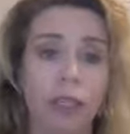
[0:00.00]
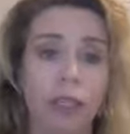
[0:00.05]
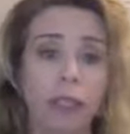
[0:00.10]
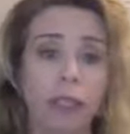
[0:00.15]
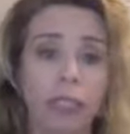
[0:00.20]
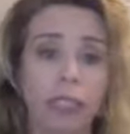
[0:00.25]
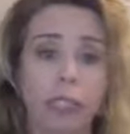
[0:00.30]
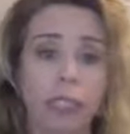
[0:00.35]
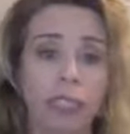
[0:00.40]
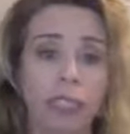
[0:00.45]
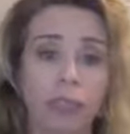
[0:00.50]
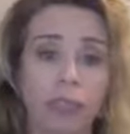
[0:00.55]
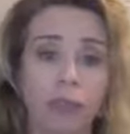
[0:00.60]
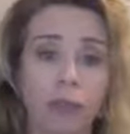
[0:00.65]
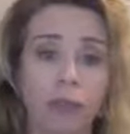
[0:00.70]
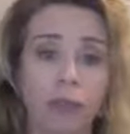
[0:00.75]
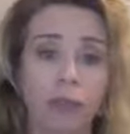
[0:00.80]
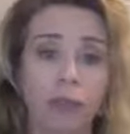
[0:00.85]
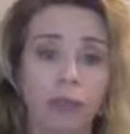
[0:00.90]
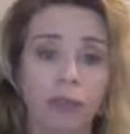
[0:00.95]
let's say it's
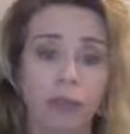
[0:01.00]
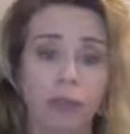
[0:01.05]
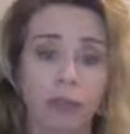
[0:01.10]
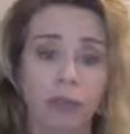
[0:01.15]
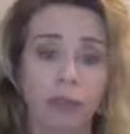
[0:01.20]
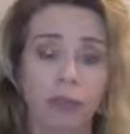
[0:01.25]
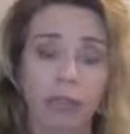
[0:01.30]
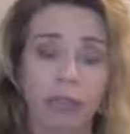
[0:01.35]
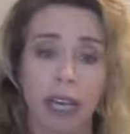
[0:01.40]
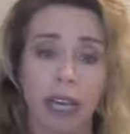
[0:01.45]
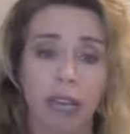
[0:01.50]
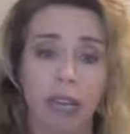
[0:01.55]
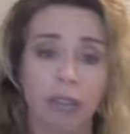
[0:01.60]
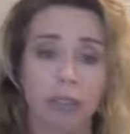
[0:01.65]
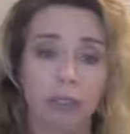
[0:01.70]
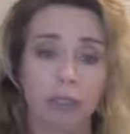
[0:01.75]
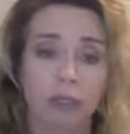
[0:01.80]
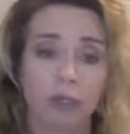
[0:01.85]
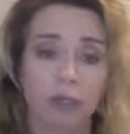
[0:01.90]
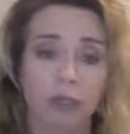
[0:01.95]
about
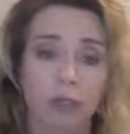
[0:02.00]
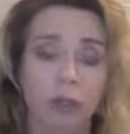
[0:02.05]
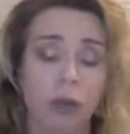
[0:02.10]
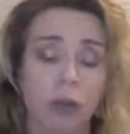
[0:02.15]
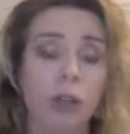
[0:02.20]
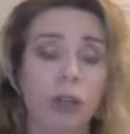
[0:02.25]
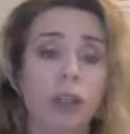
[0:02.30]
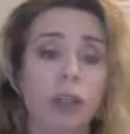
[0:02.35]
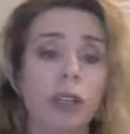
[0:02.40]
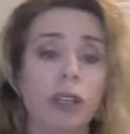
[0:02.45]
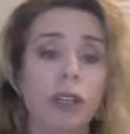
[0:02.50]
50,000 or so,